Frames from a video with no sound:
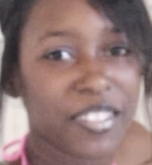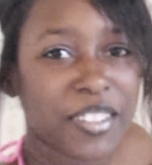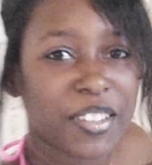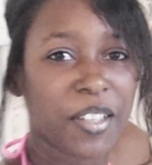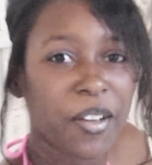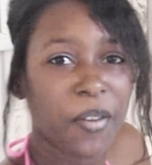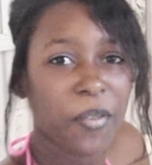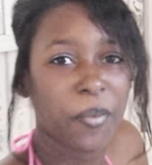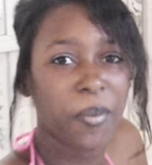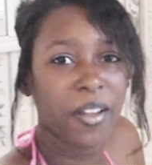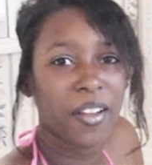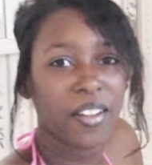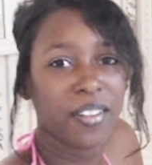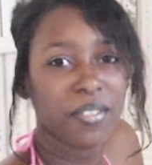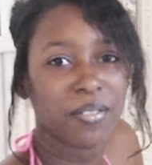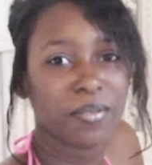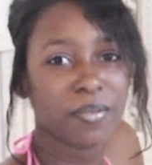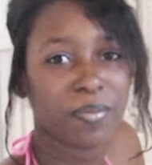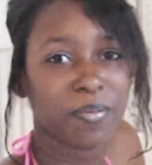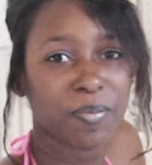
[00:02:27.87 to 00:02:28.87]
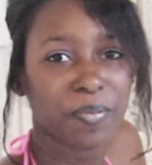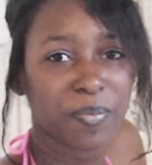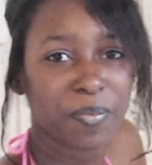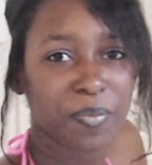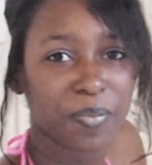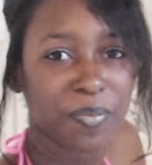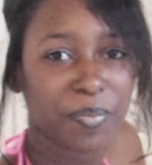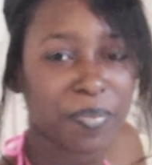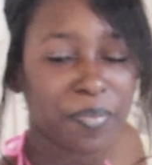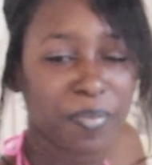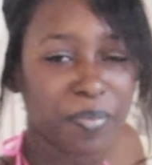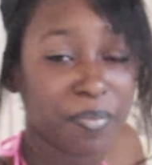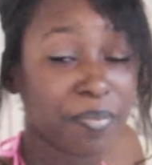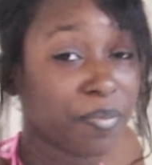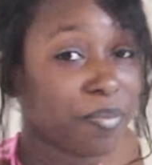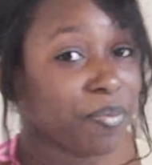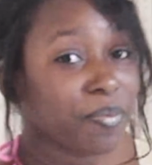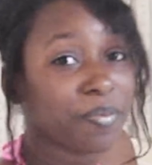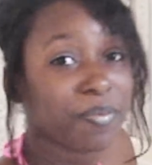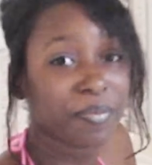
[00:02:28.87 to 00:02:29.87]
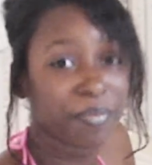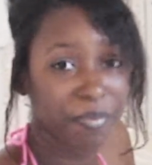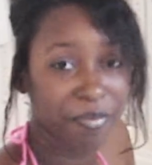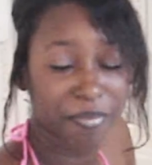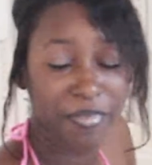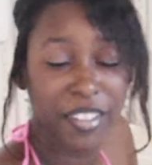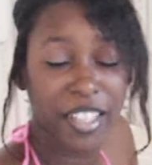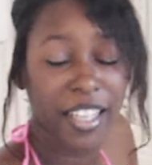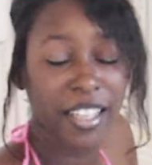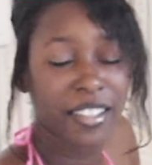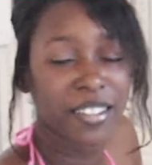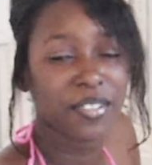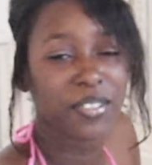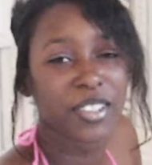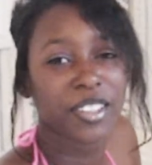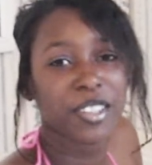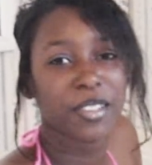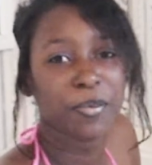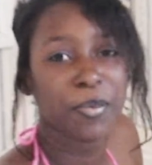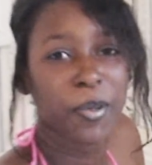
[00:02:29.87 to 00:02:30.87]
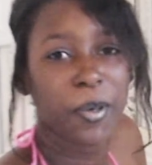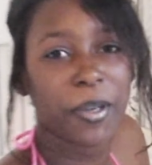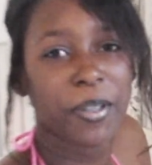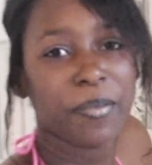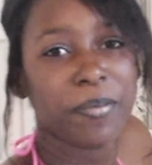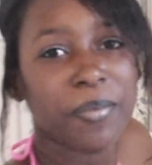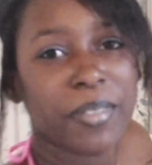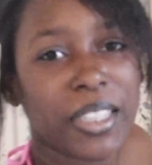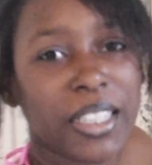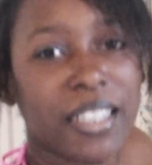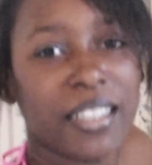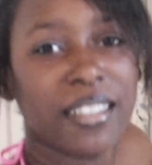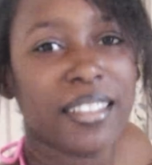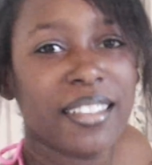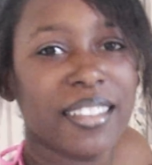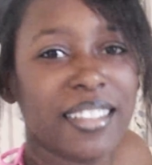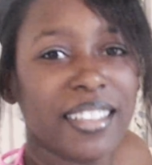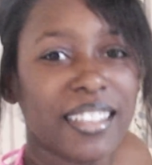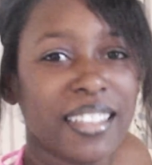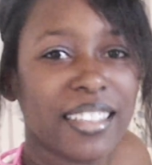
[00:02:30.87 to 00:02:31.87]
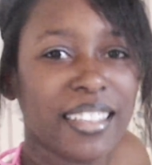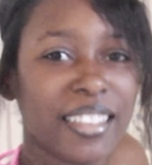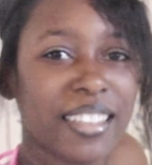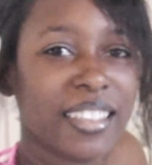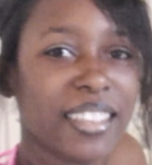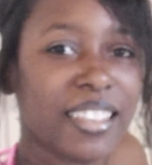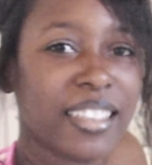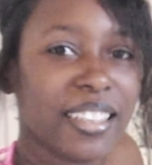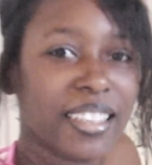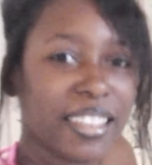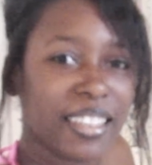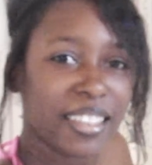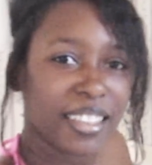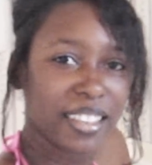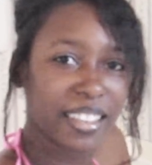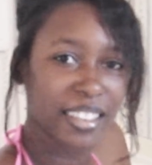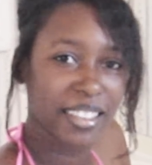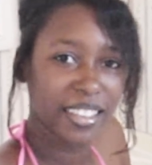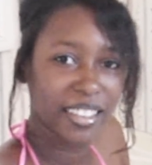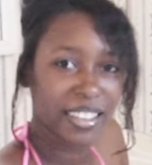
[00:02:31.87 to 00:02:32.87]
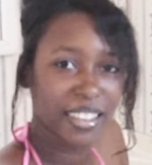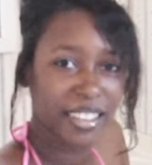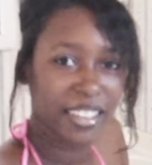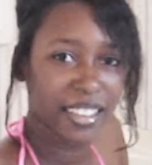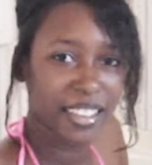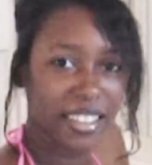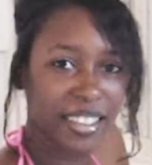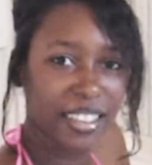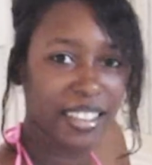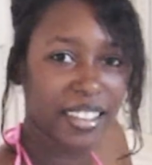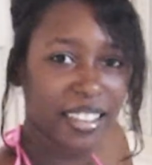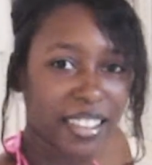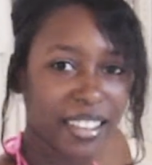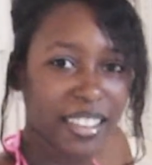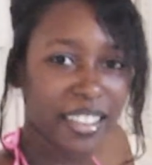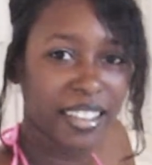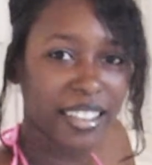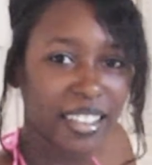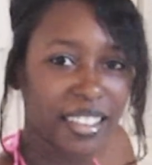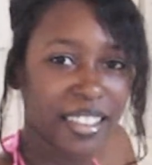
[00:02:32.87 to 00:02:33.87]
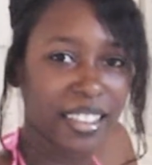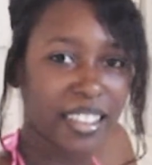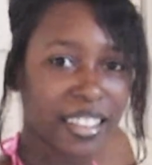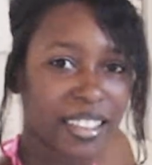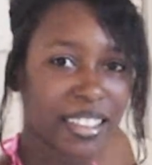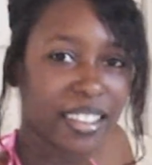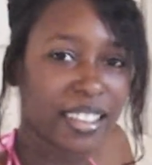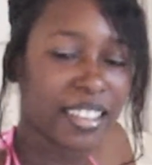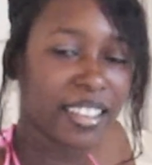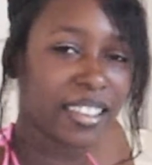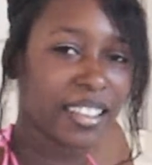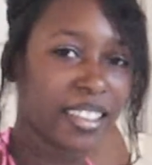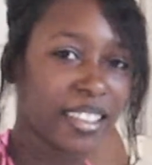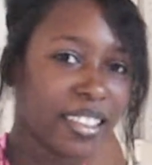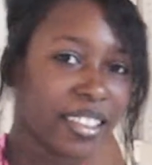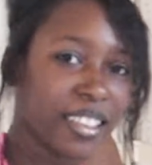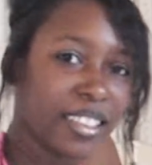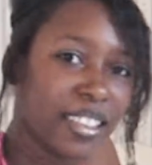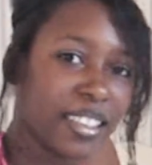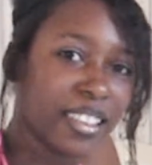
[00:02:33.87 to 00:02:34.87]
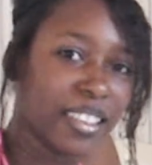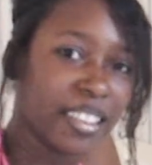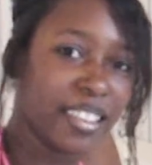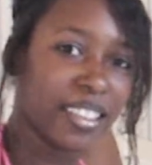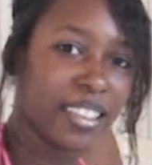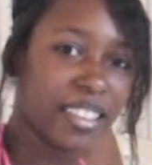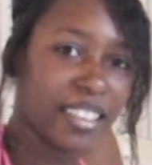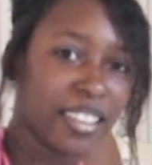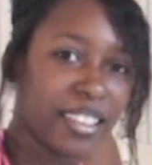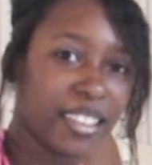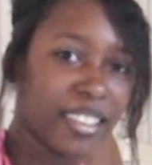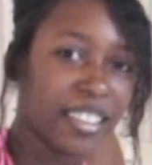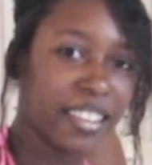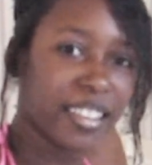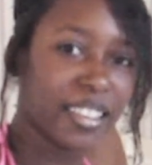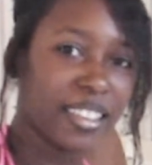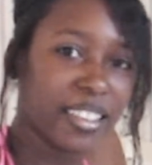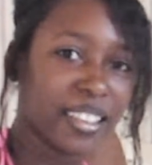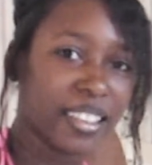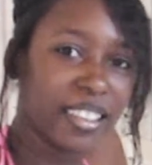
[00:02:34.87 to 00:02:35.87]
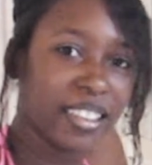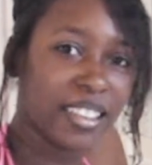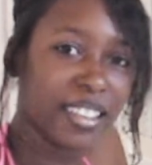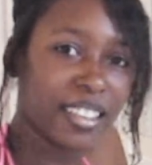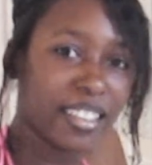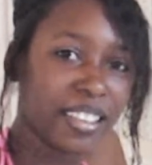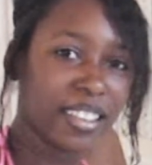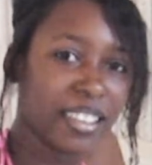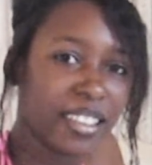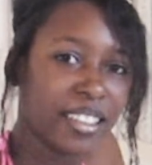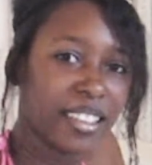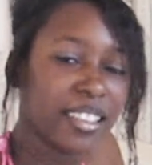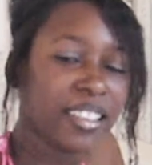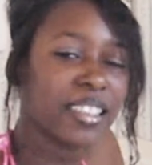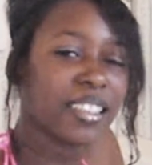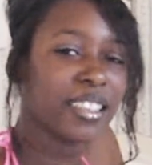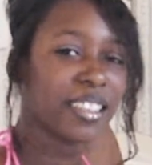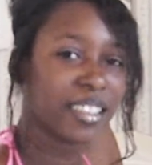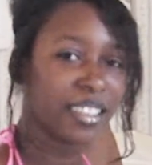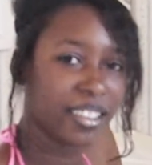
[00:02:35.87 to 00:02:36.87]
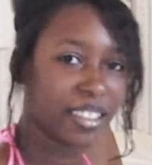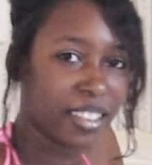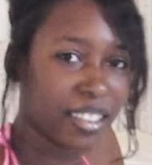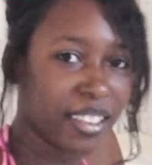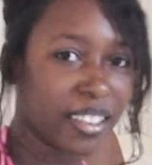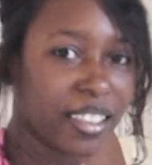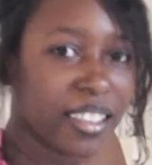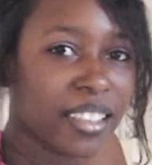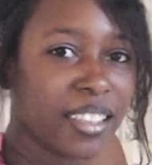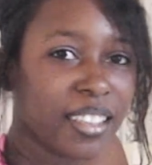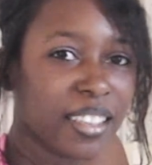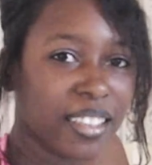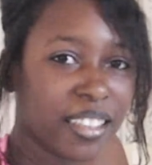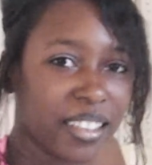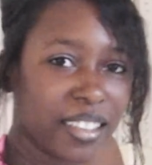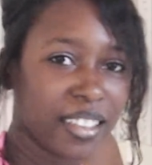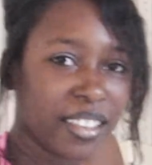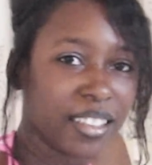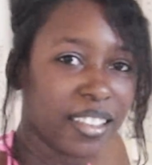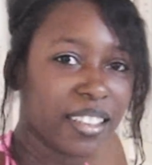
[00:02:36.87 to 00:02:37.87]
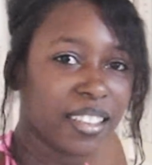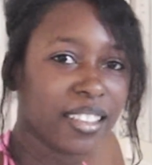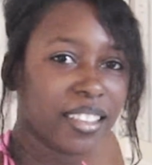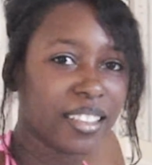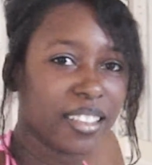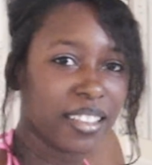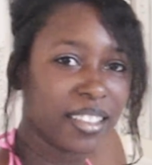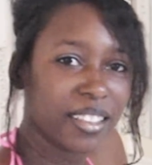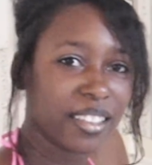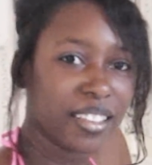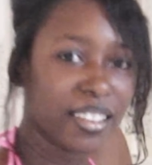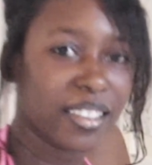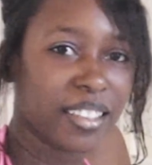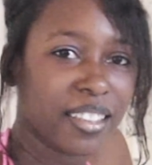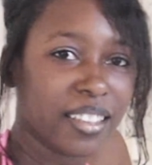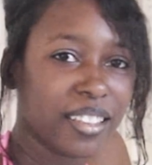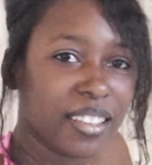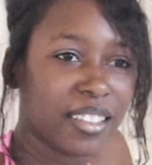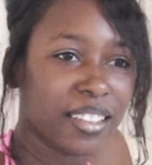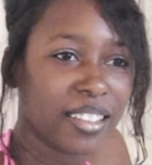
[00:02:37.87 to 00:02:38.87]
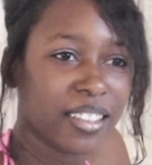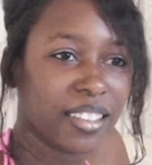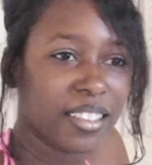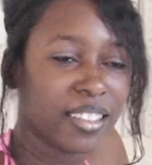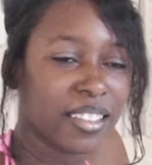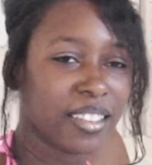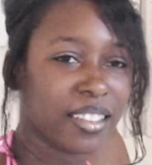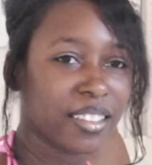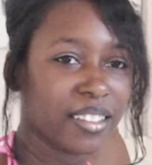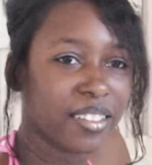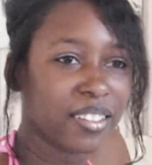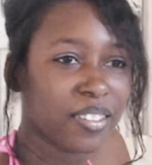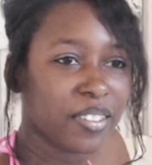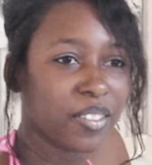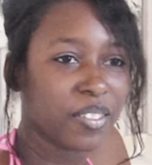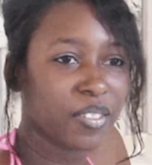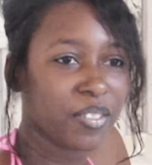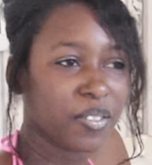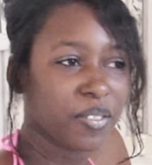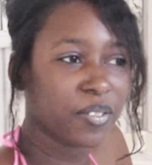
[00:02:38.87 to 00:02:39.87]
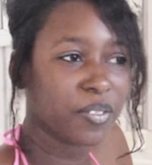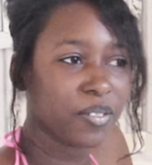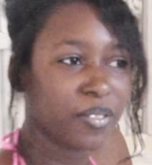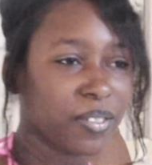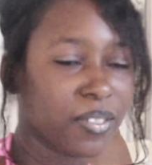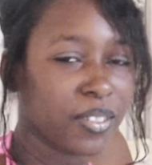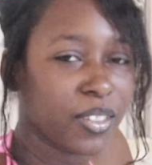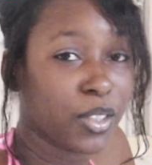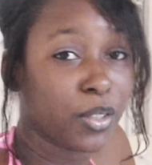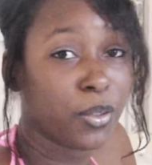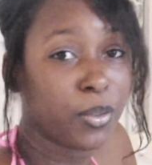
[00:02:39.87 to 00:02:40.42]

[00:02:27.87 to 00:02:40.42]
And and they brought it then. Thanks for supporting Thanks me, right? for supporting me. All right, we got to clear that out. So you, Punkinfoot is official model and rapper. That's what she do, and all the other shit is just it's just to promote her gift.